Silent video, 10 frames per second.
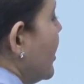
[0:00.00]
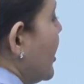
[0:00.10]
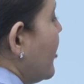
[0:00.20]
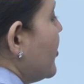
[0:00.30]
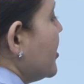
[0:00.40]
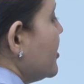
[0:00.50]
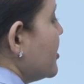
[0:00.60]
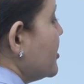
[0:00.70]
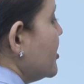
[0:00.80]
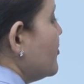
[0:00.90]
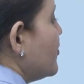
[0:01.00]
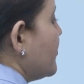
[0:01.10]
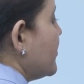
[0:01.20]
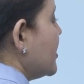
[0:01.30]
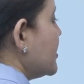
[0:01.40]
11 and 13,
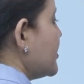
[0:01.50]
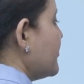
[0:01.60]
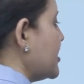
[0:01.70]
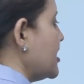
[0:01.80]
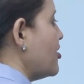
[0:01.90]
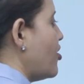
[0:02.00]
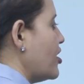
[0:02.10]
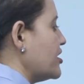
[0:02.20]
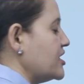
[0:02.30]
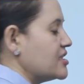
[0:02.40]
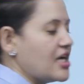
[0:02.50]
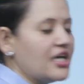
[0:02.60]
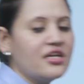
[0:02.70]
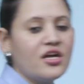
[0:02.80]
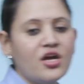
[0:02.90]
15 and 17, all these are